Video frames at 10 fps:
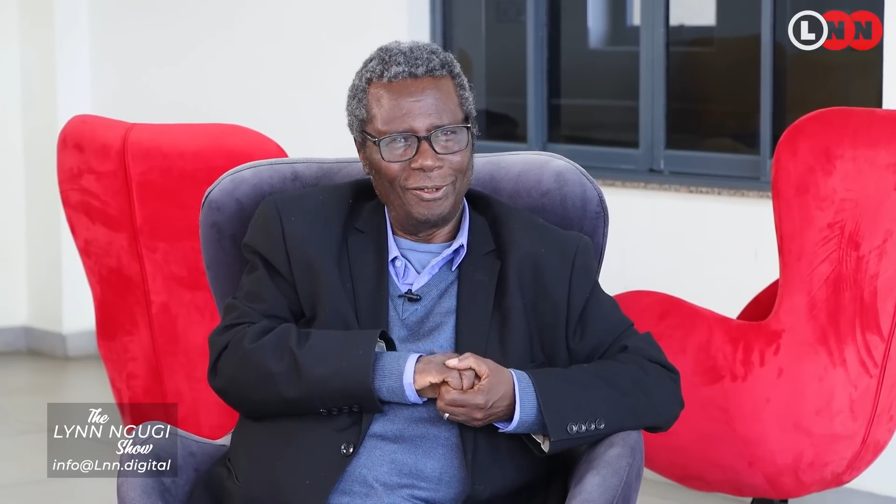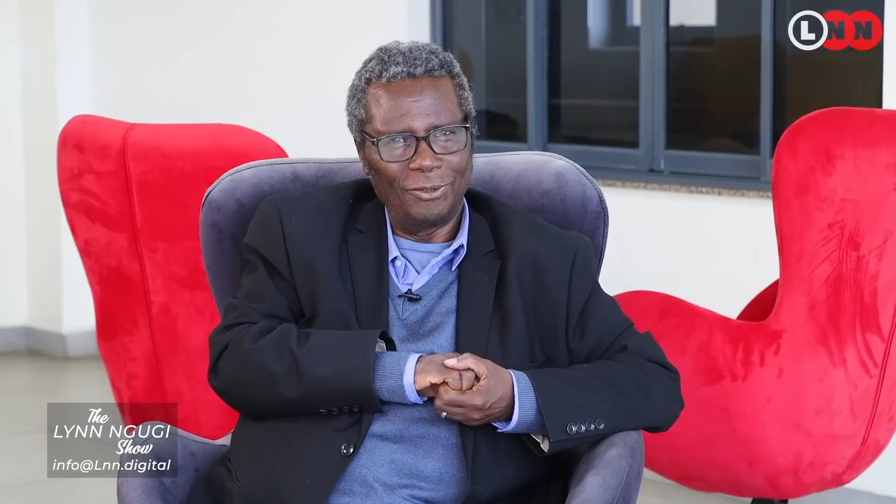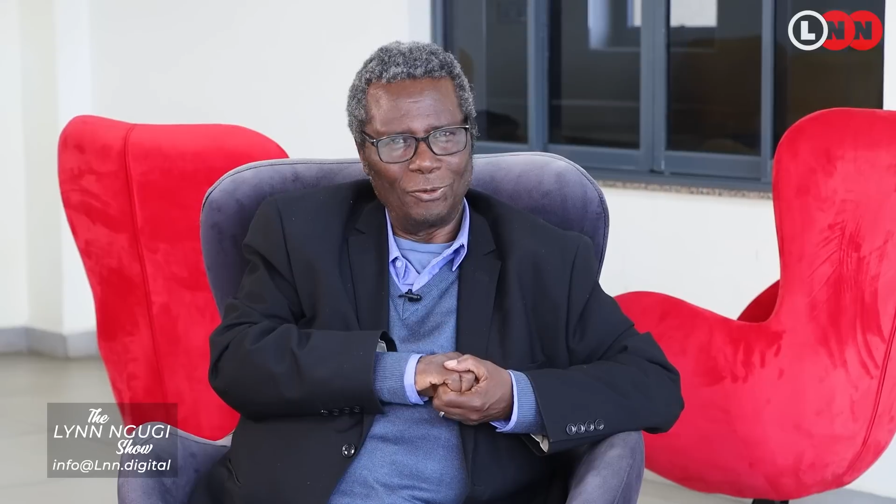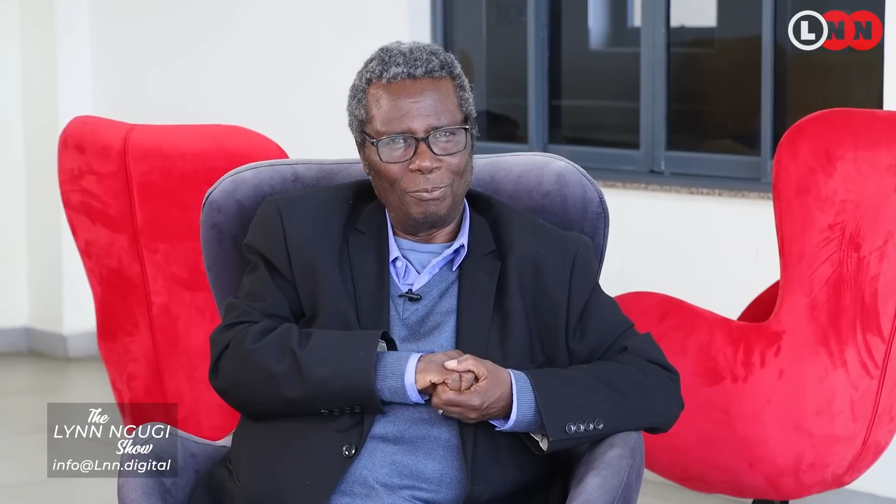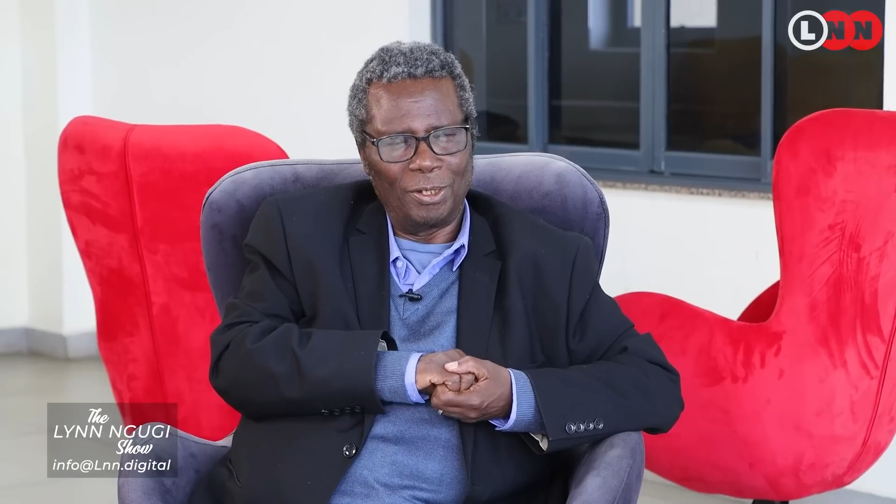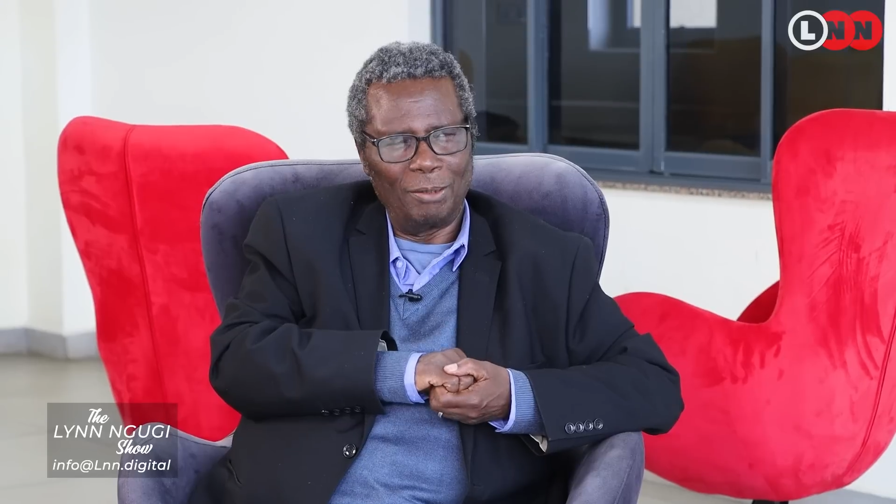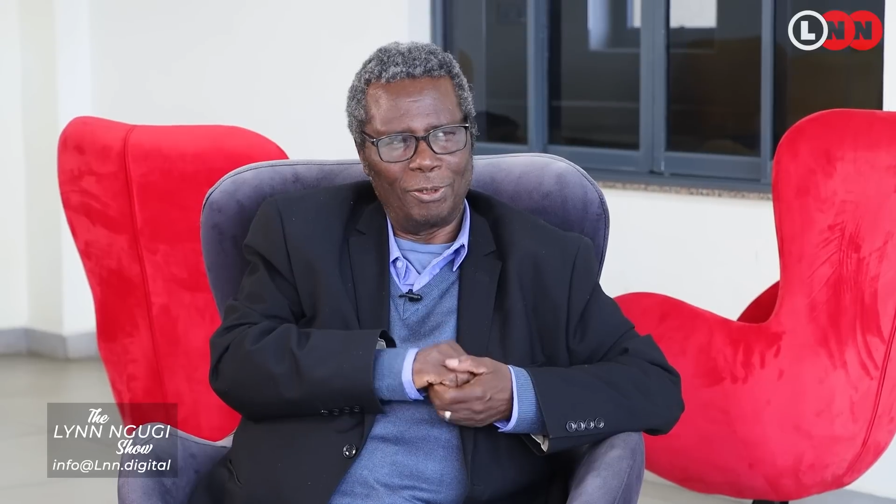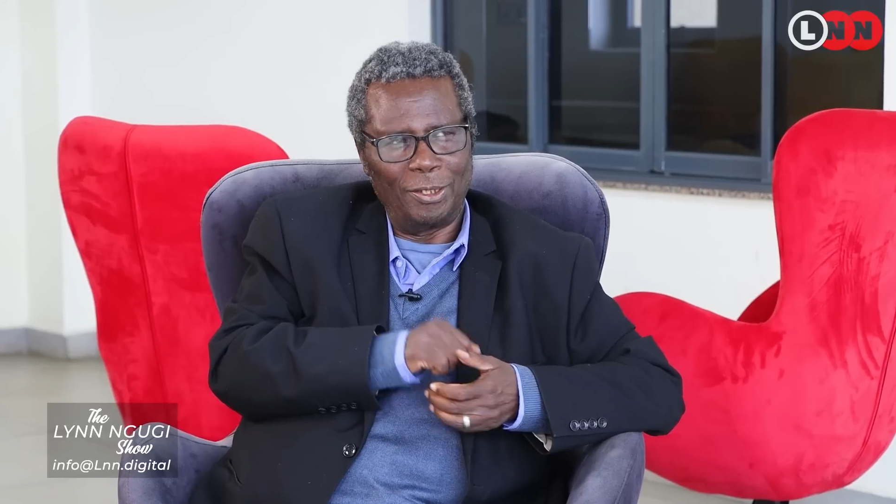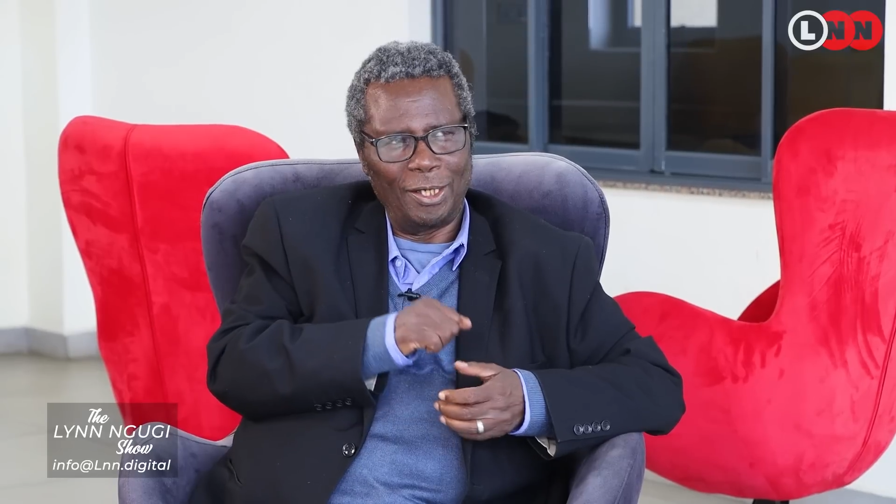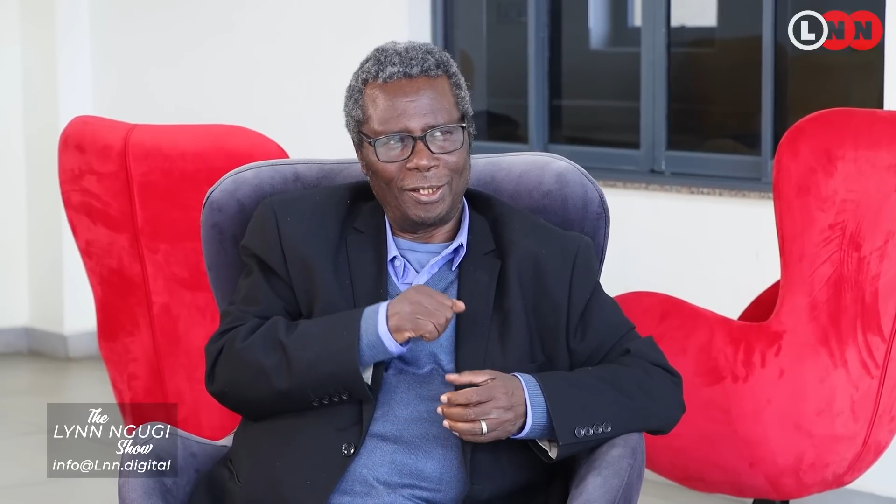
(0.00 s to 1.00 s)
So he became
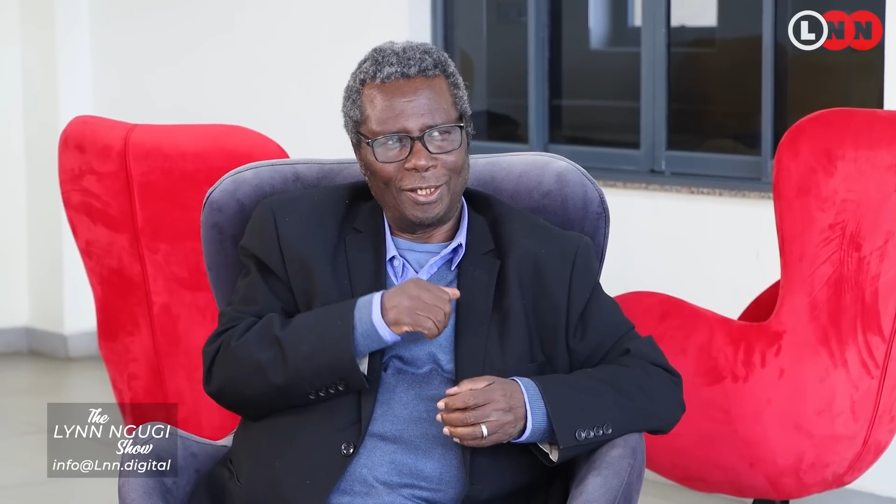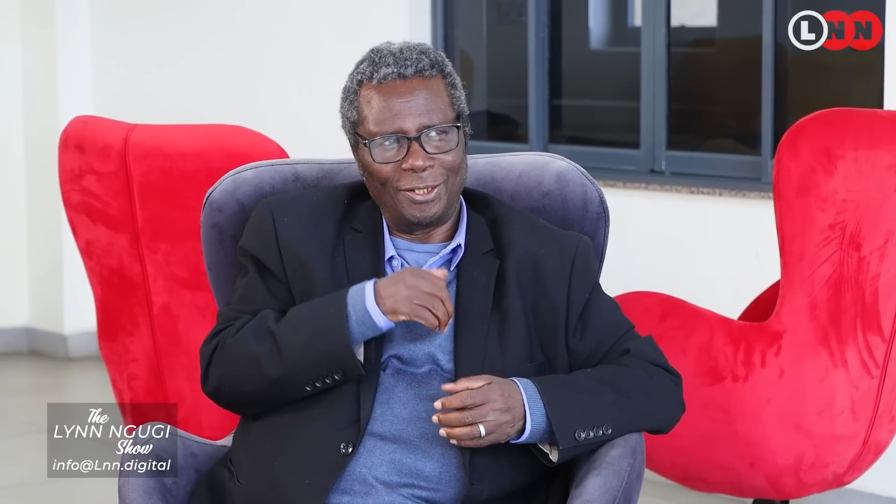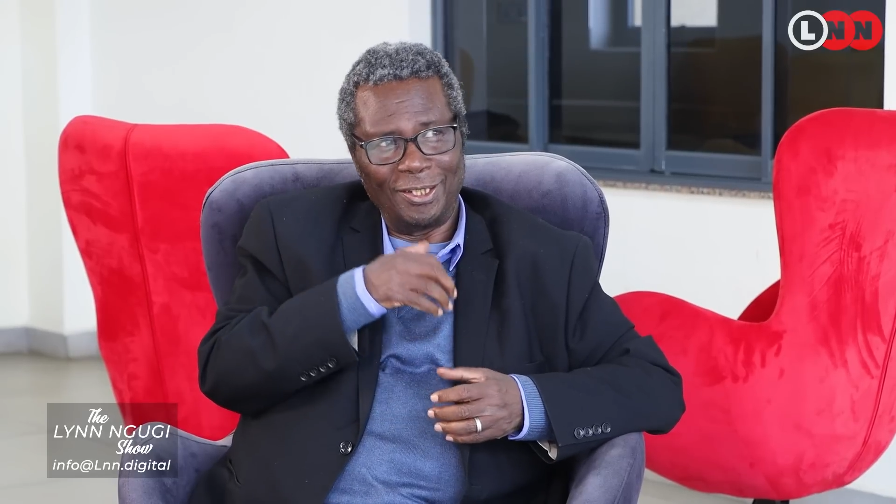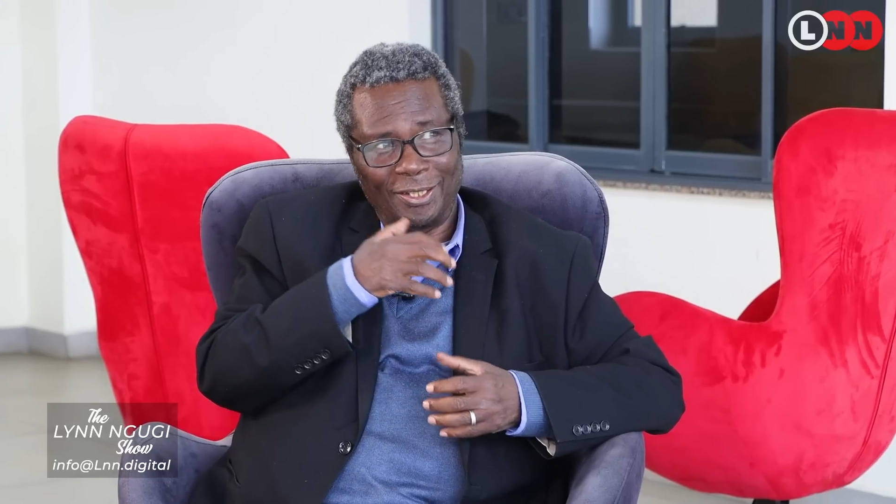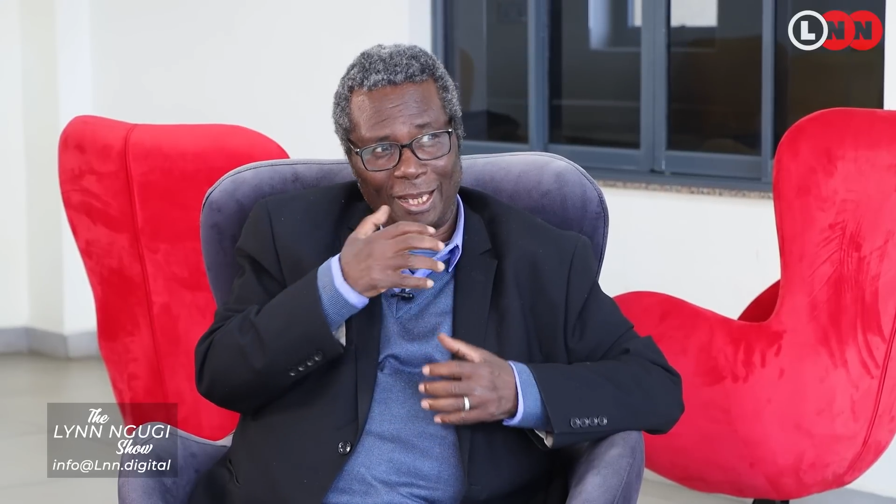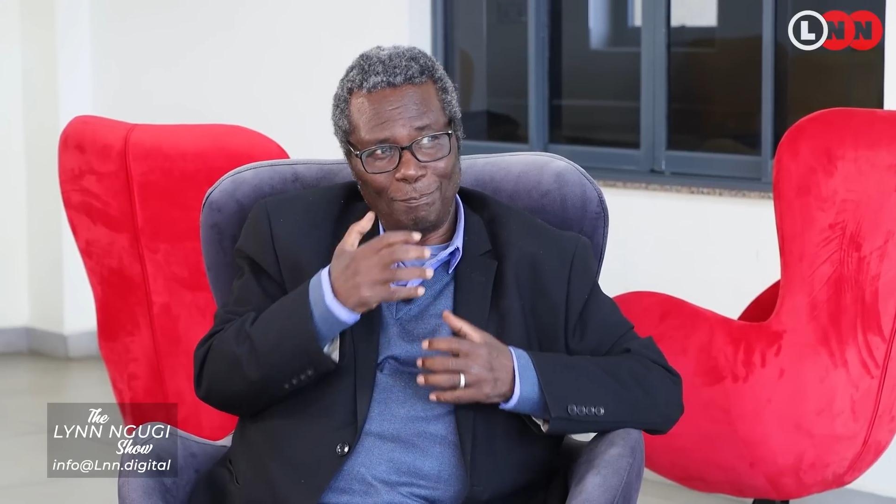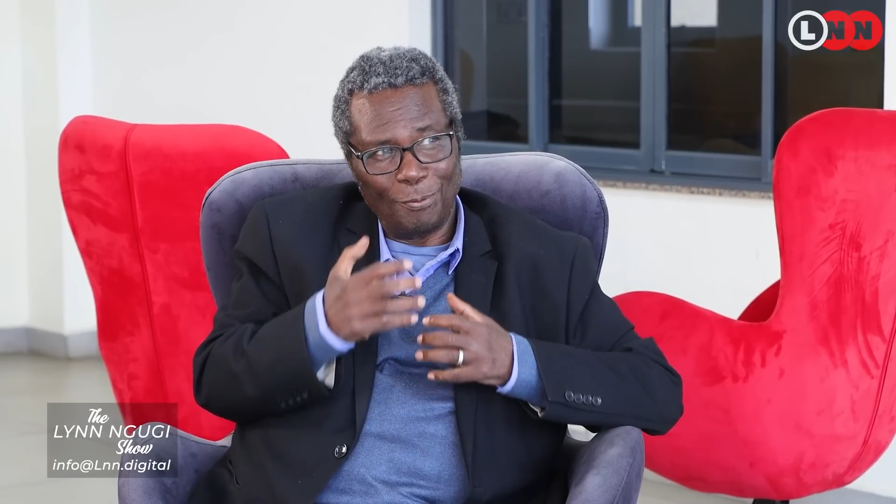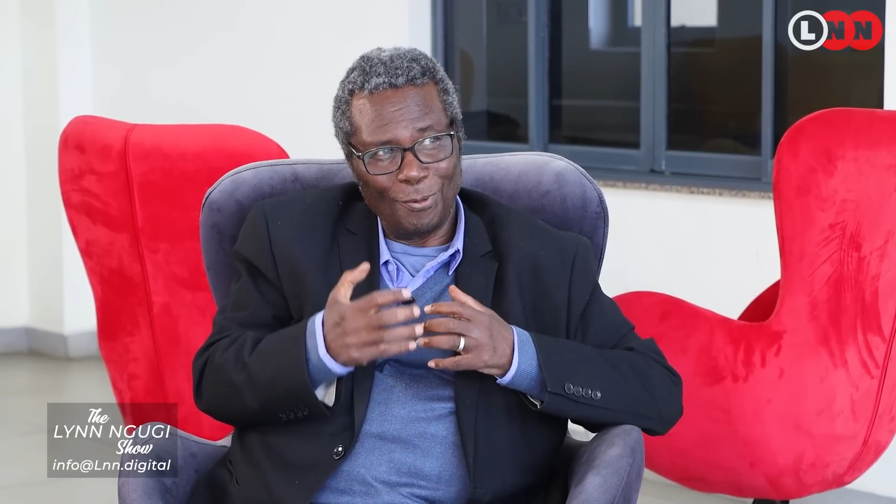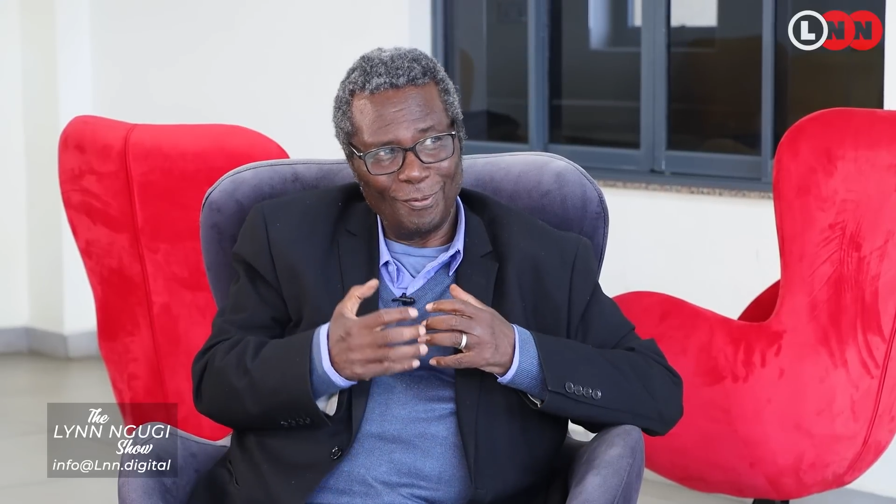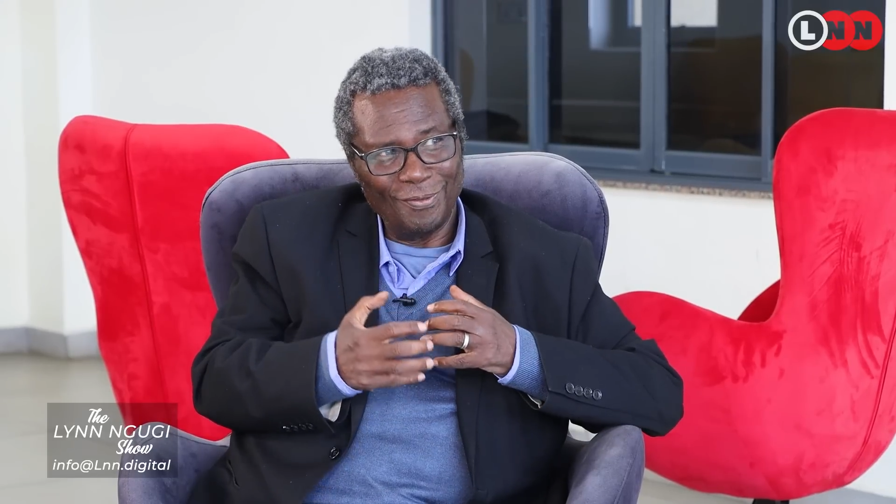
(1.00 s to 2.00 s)
Kenyatta's
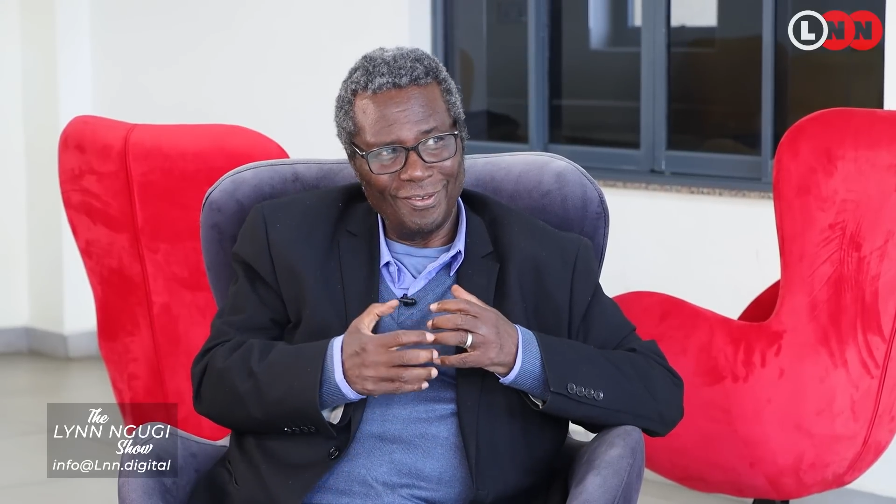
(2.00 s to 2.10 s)
disciple